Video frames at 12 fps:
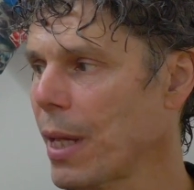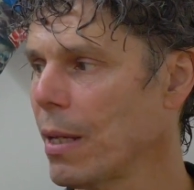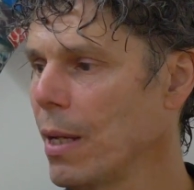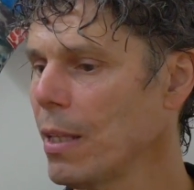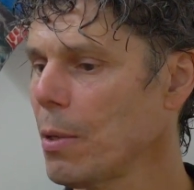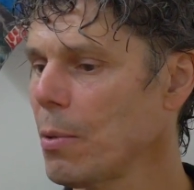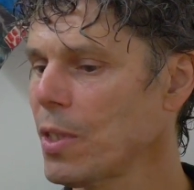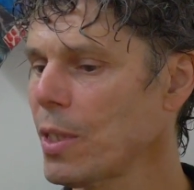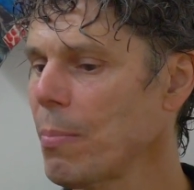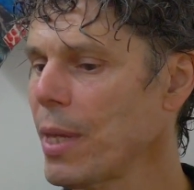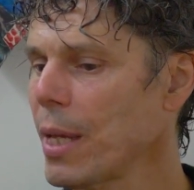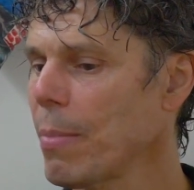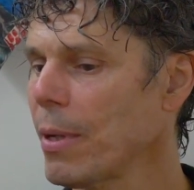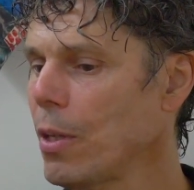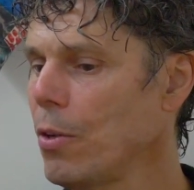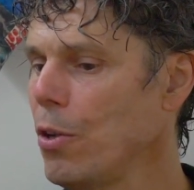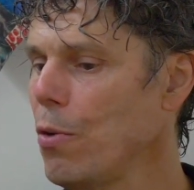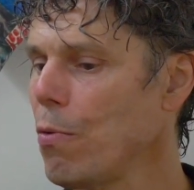Okay. There was something about
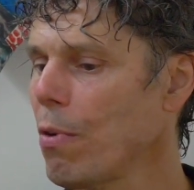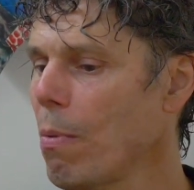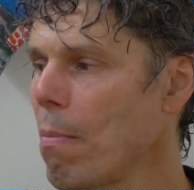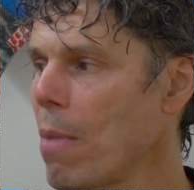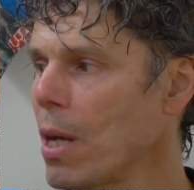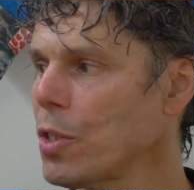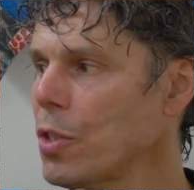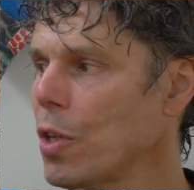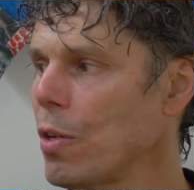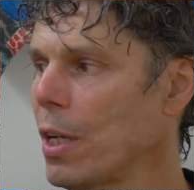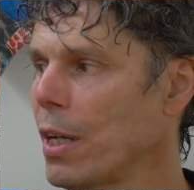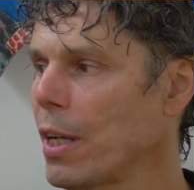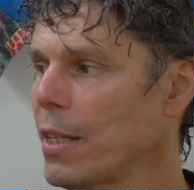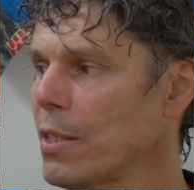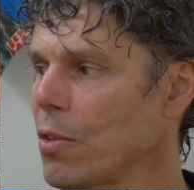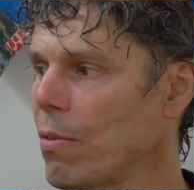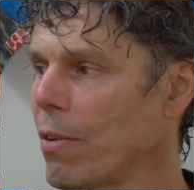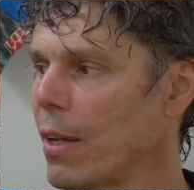the
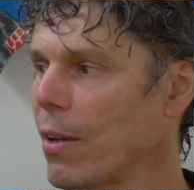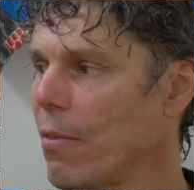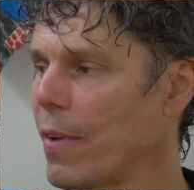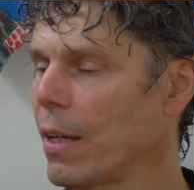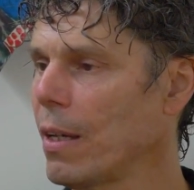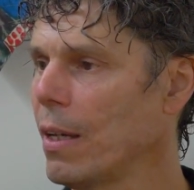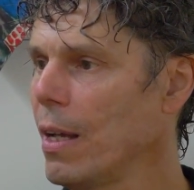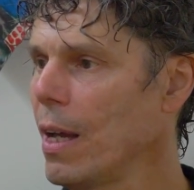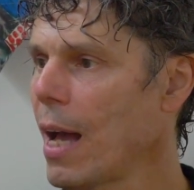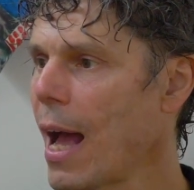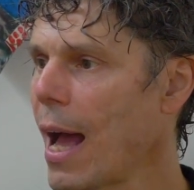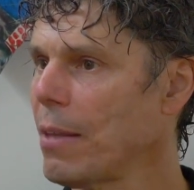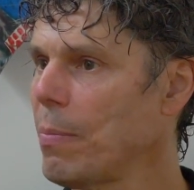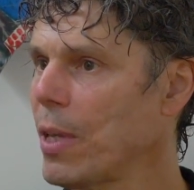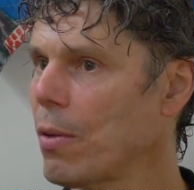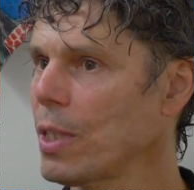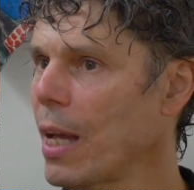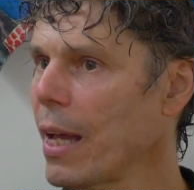neuromuscularness or it, yeah. of it and
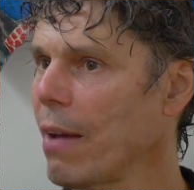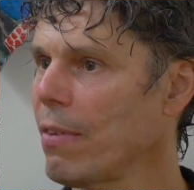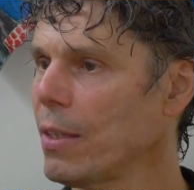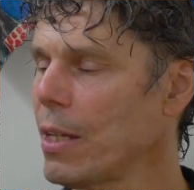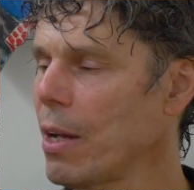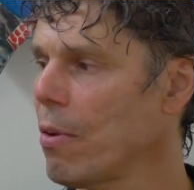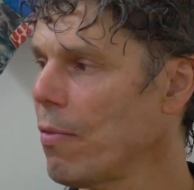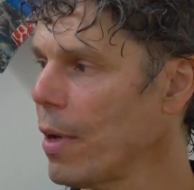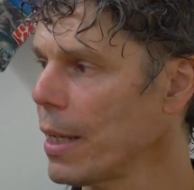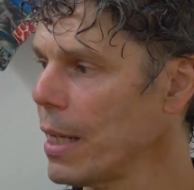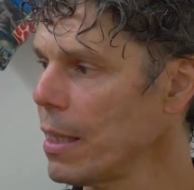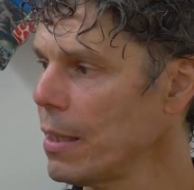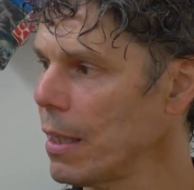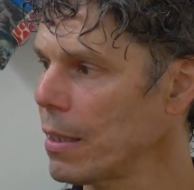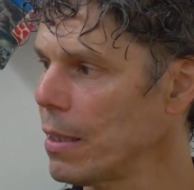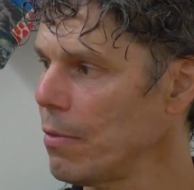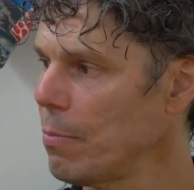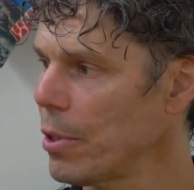because I have a terrifyingly
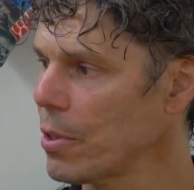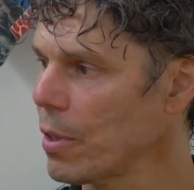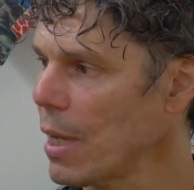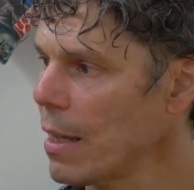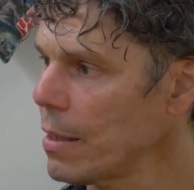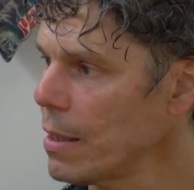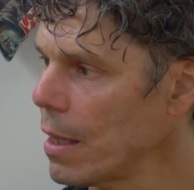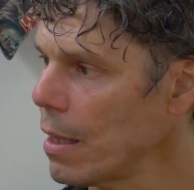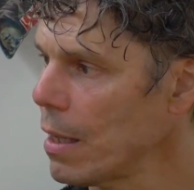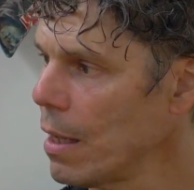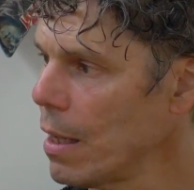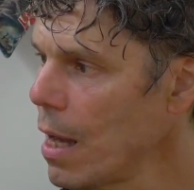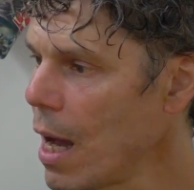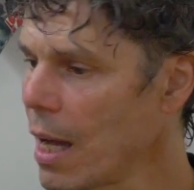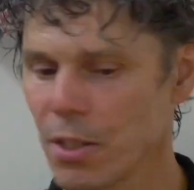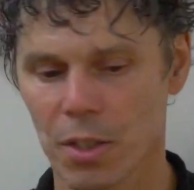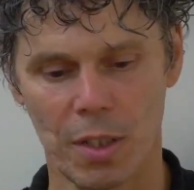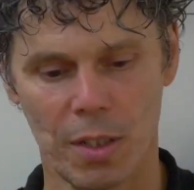addictive personality, mm-hmm. I
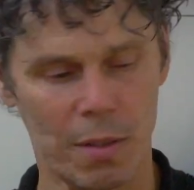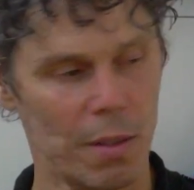just